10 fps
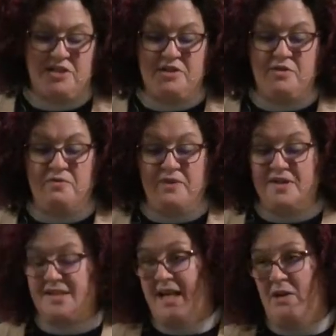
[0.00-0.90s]
to do
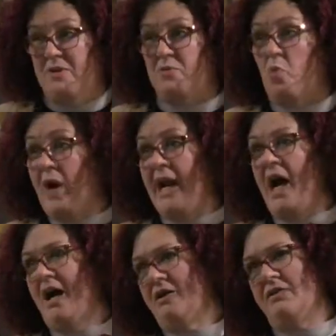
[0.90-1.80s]
feels like it was
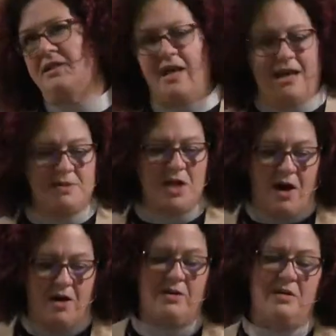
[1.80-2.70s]
100 times
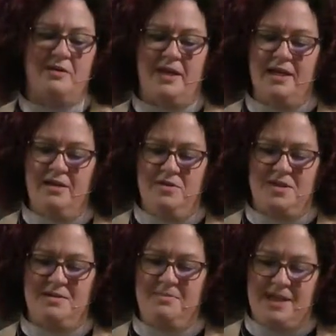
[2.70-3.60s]
harder than it
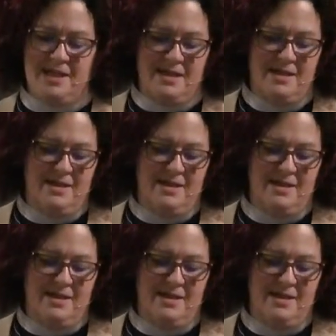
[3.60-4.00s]
used to be,